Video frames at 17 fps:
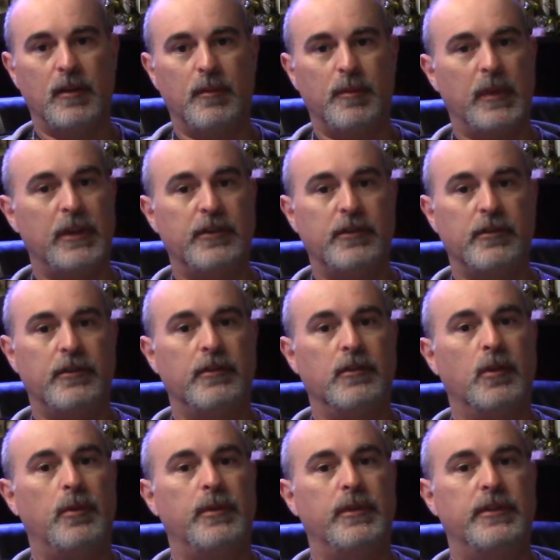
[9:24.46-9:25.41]
Make sure
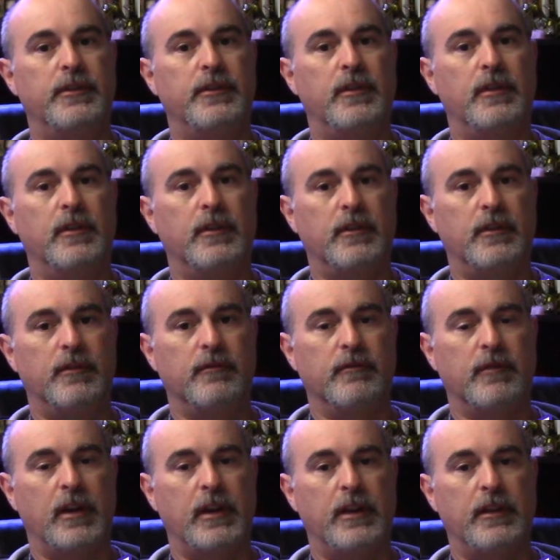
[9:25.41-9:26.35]
you're always
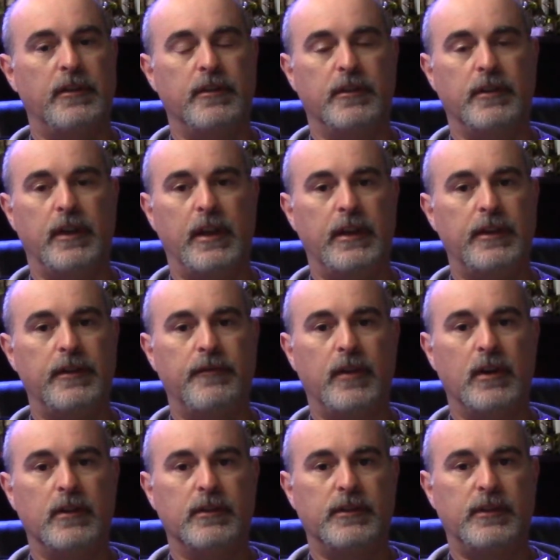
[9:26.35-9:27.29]
running your
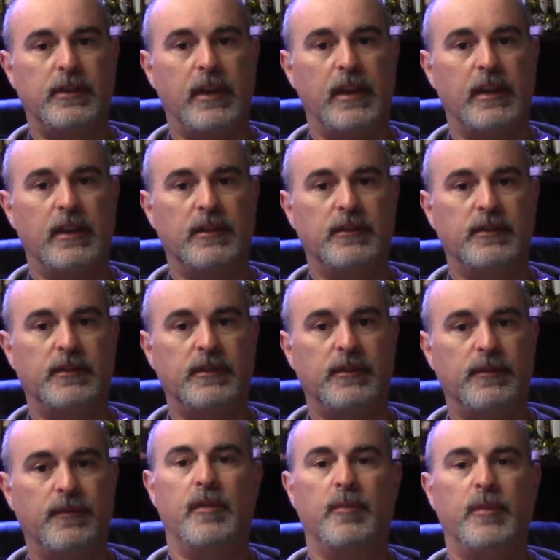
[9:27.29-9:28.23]
antivirus
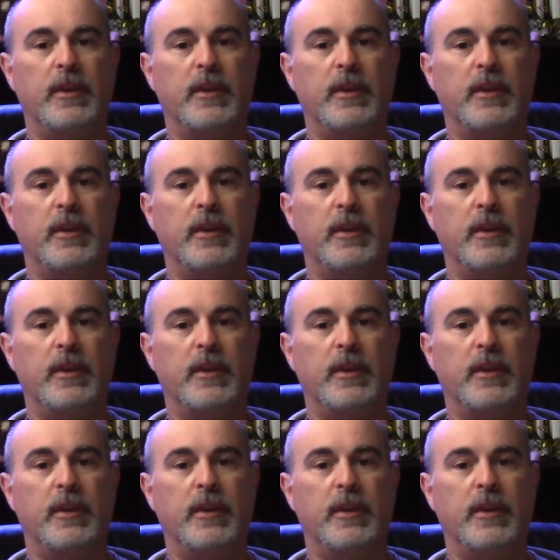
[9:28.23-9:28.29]
scans.